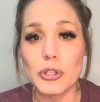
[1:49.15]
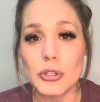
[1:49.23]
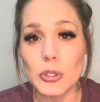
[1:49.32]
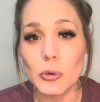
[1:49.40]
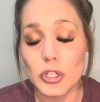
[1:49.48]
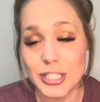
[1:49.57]

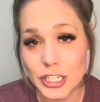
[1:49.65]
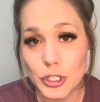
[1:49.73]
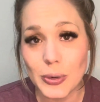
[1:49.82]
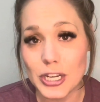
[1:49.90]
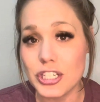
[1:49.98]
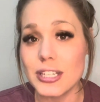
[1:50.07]
so
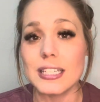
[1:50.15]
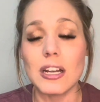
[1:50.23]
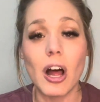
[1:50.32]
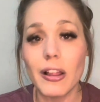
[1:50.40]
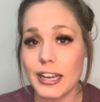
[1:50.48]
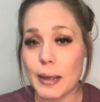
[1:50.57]
situations and
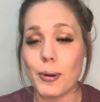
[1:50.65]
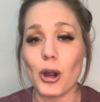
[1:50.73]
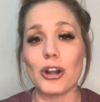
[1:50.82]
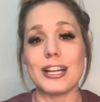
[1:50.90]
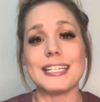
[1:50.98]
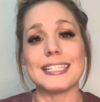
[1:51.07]
holiday parties,